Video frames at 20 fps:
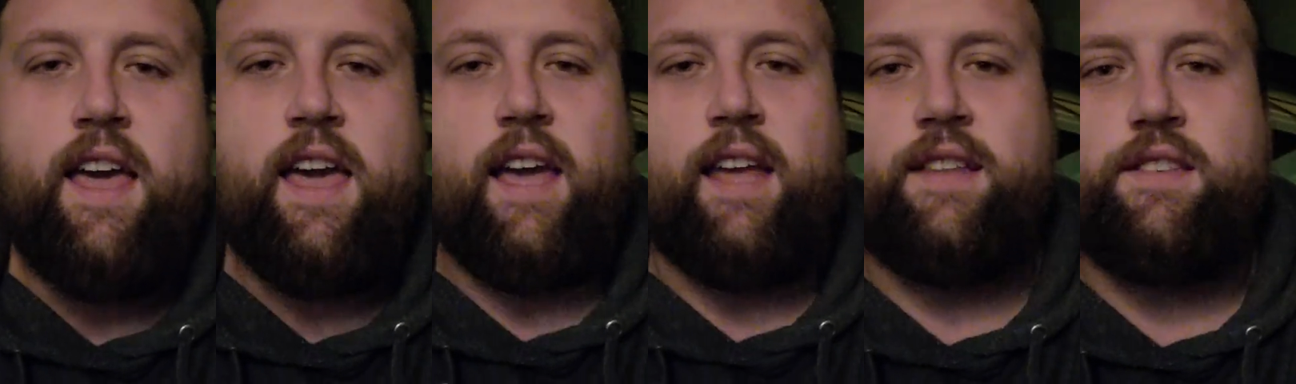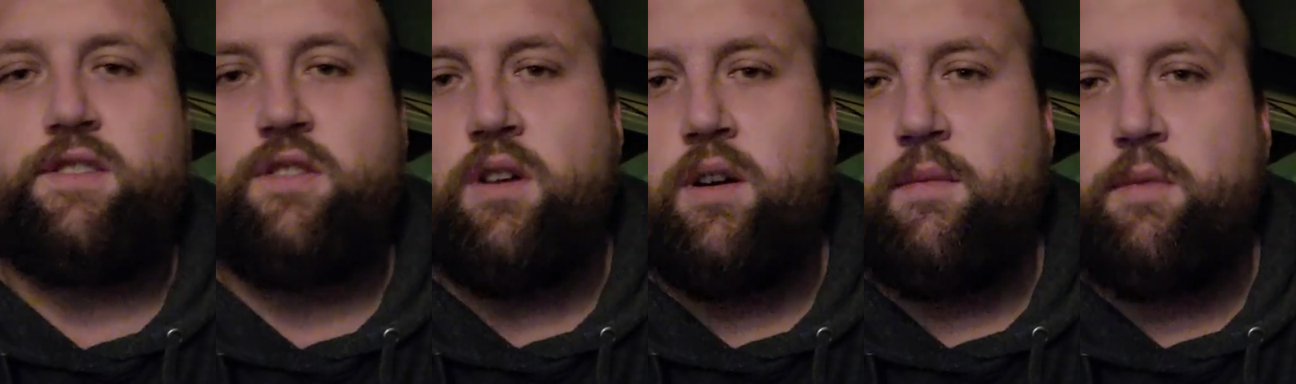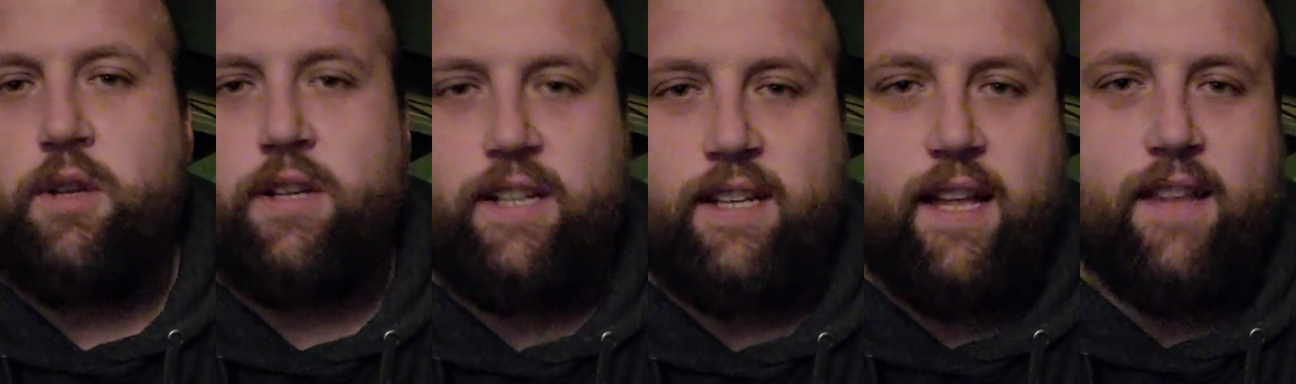And so
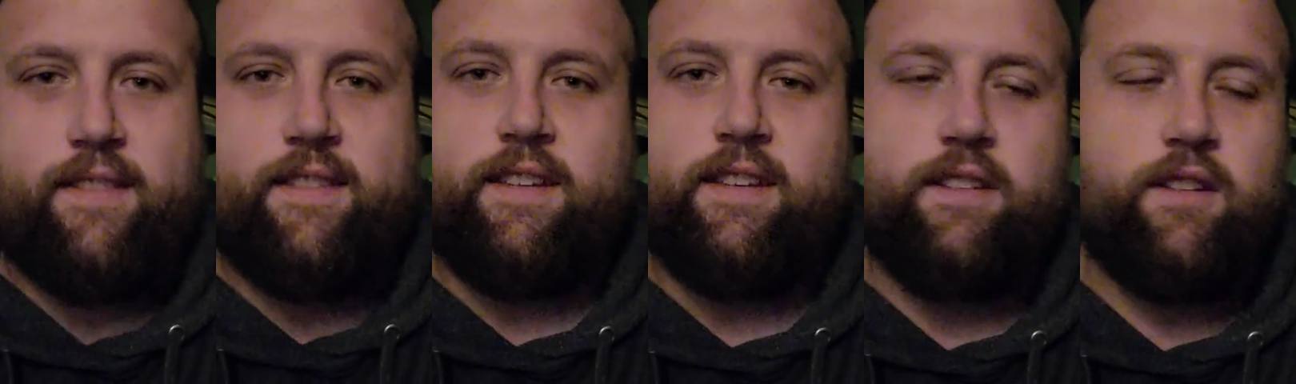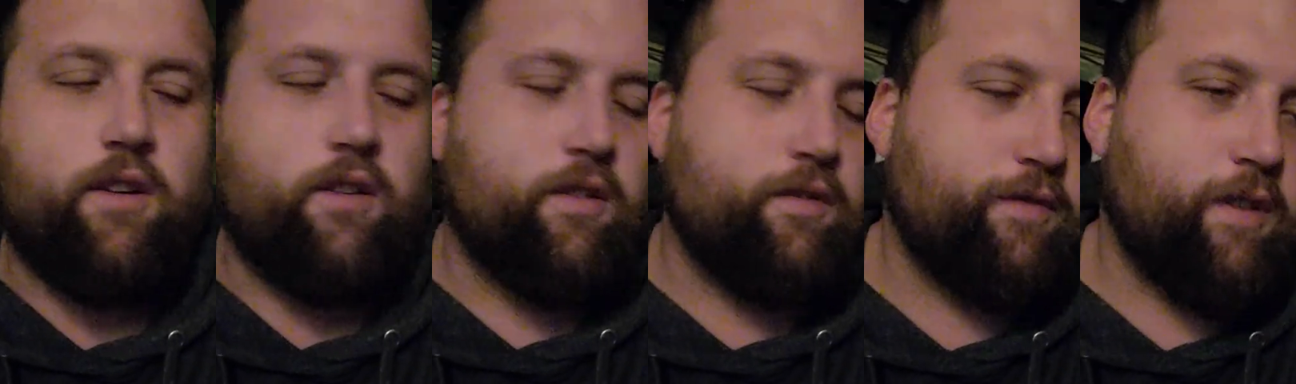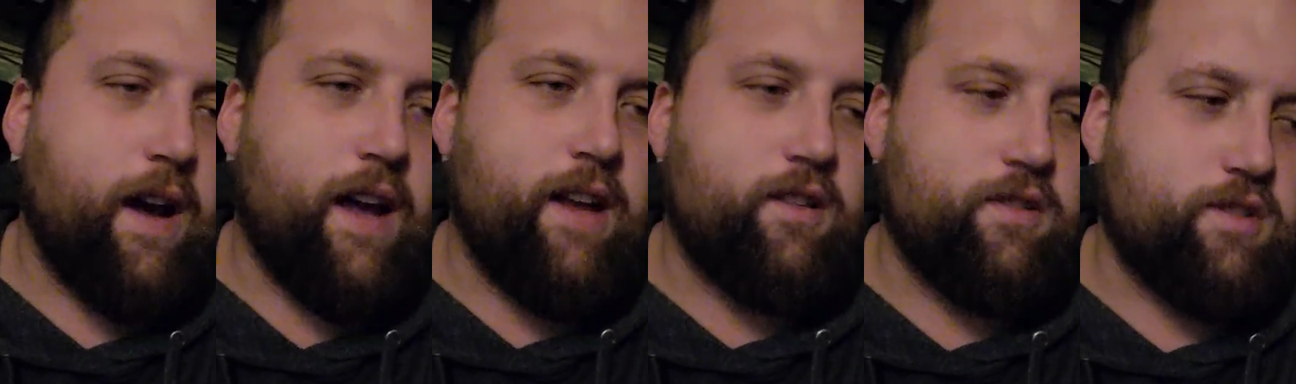I'm looking at the you know the
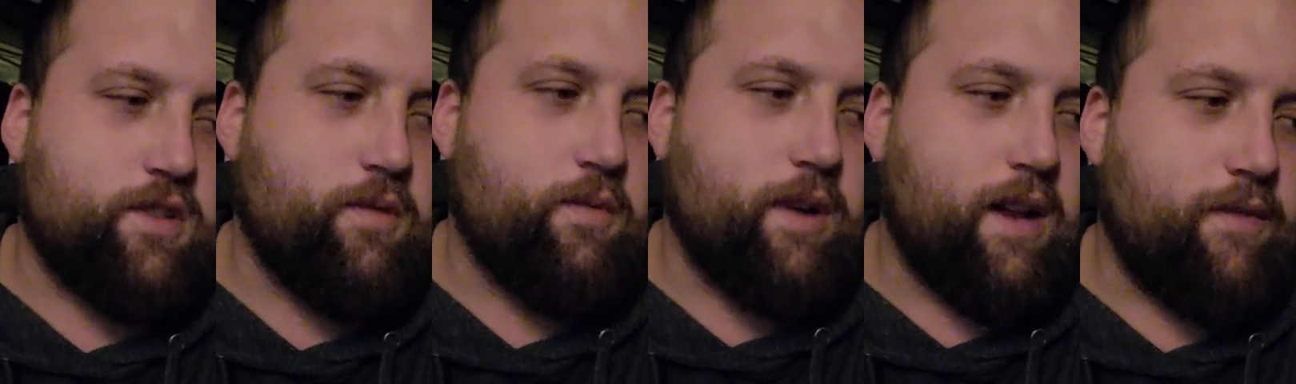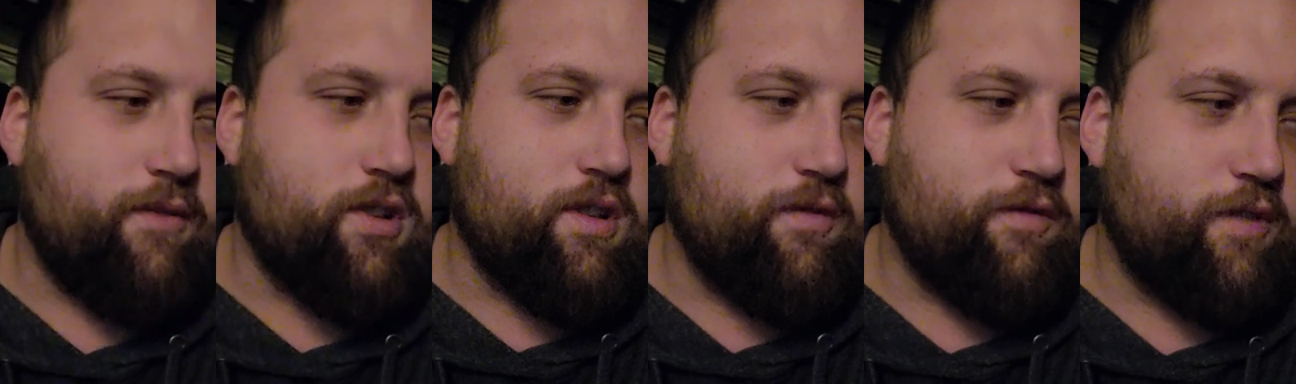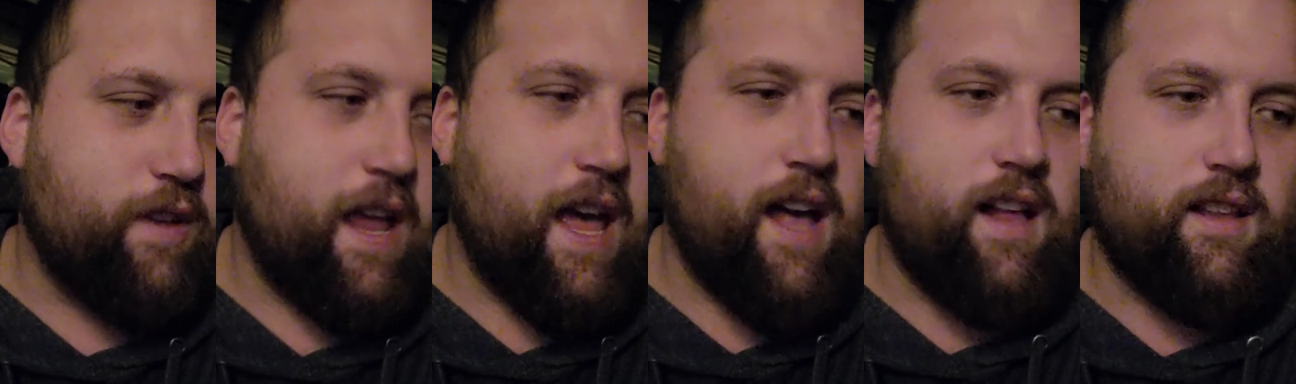finals or whatever the
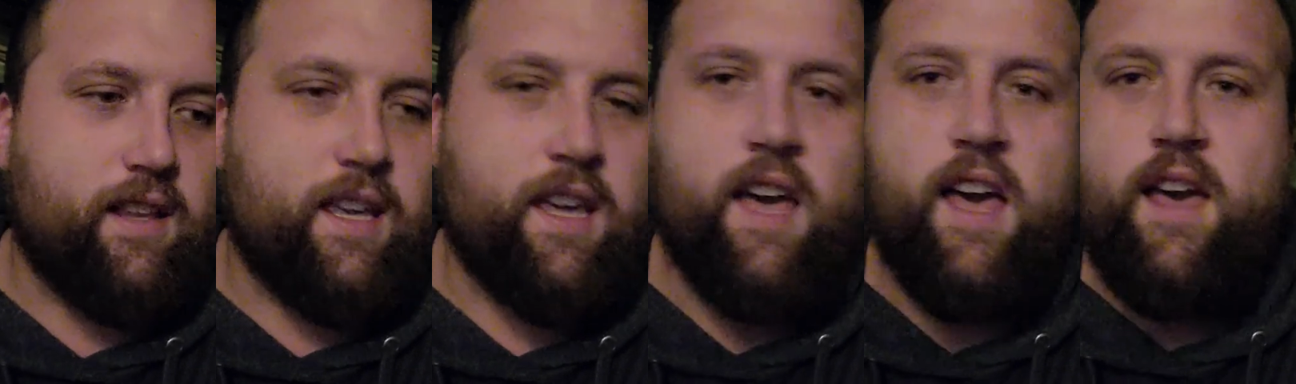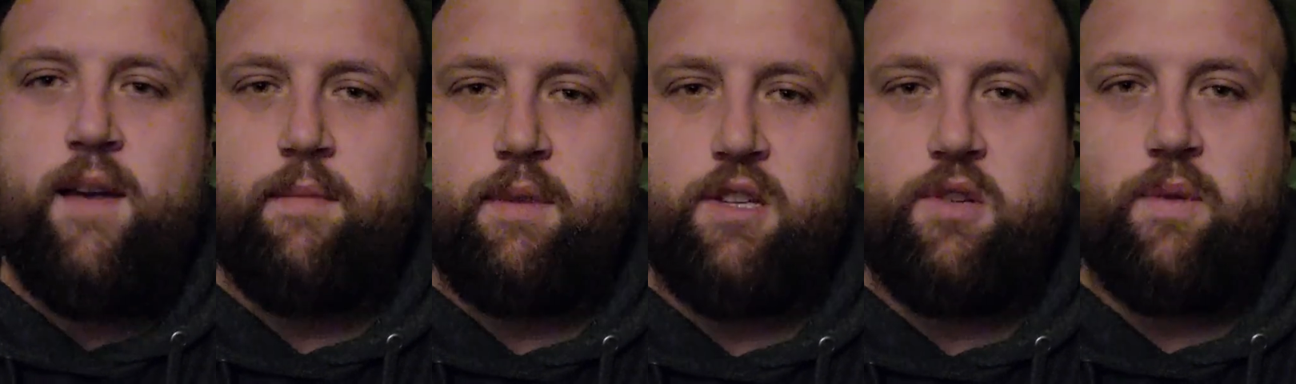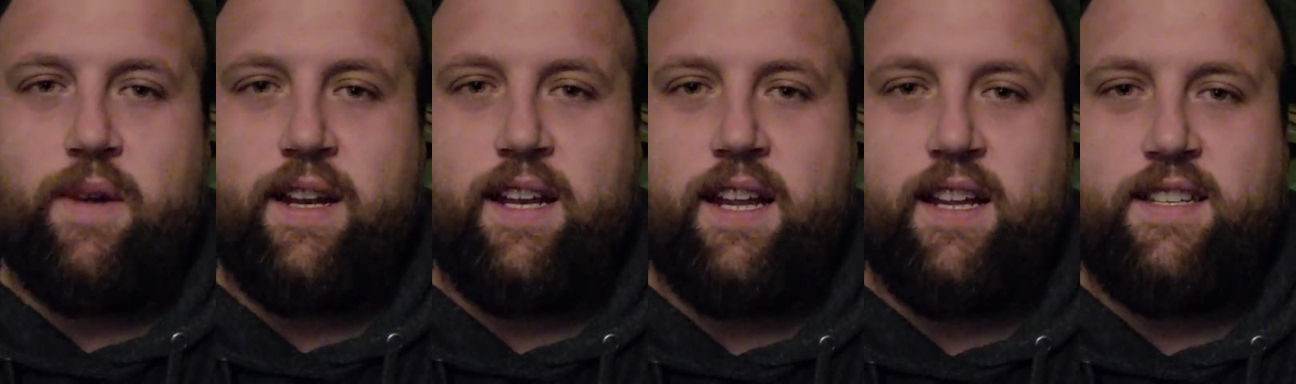finale
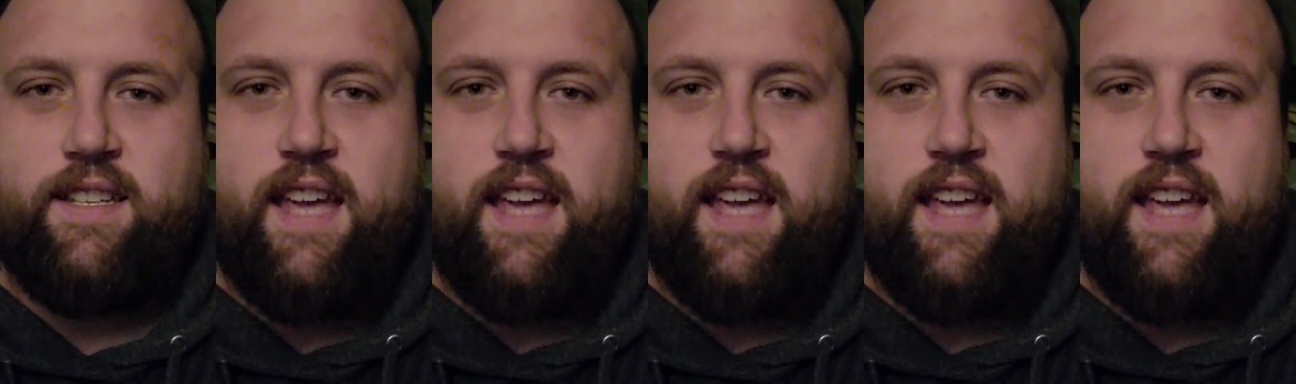between uh,